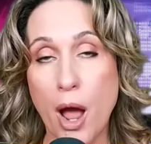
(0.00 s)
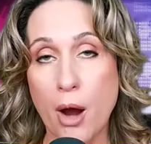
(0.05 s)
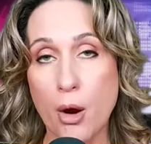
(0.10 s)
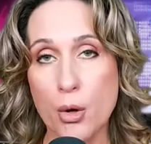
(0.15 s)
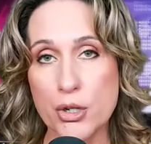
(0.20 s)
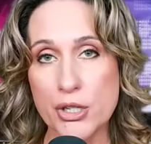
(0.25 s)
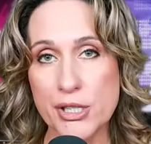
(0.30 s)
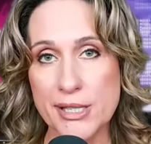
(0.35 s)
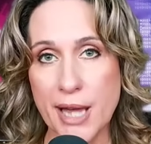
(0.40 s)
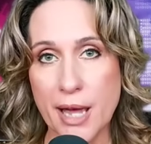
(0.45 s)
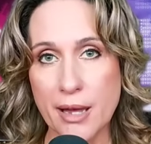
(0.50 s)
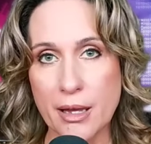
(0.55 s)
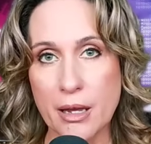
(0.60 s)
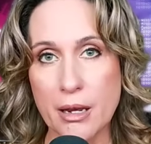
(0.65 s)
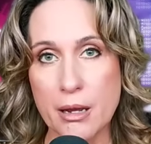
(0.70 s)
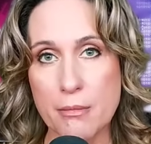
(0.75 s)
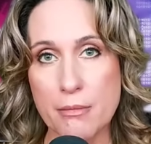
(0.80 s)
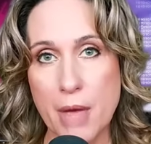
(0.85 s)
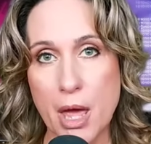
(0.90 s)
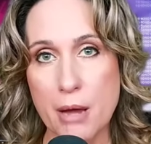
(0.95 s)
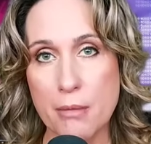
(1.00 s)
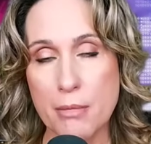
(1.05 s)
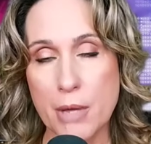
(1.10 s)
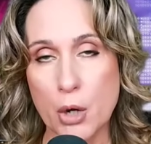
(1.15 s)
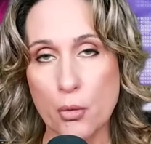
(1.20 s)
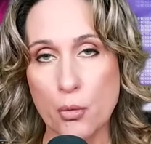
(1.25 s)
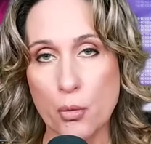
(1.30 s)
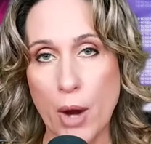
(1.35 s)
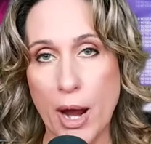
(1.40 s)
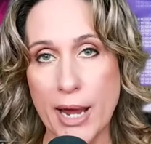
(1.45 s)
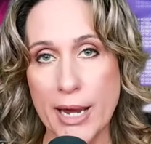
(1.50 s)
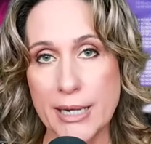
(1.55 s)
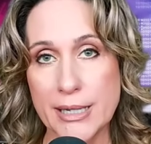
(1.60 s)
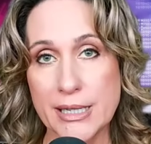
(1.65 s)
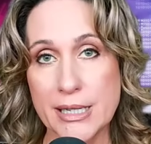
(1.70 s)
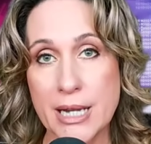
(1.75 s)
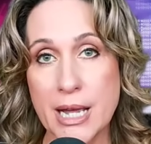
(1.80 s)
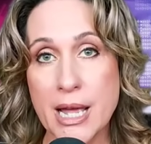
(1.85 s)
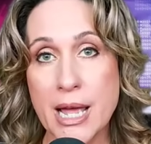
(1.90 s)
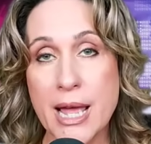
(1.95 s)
our Second Amendment right.